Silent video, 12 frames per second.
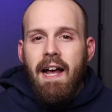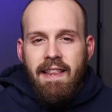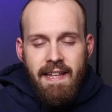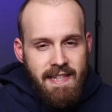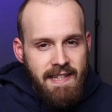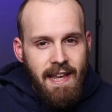
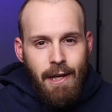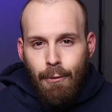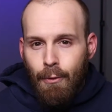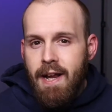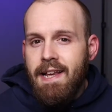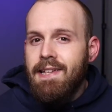This is a
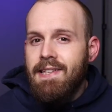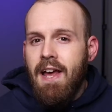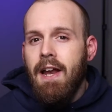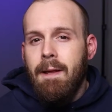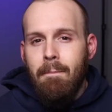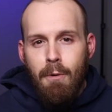great
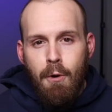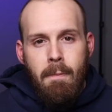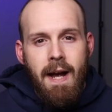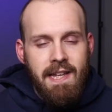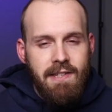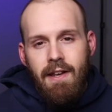sounding boom
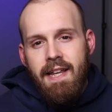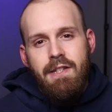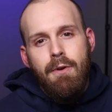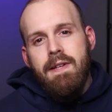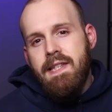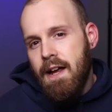mic, so let's
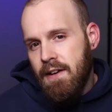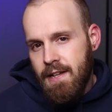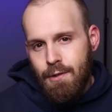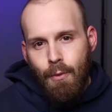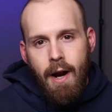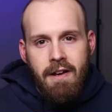do a sound
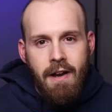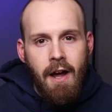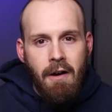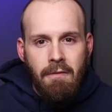test right now.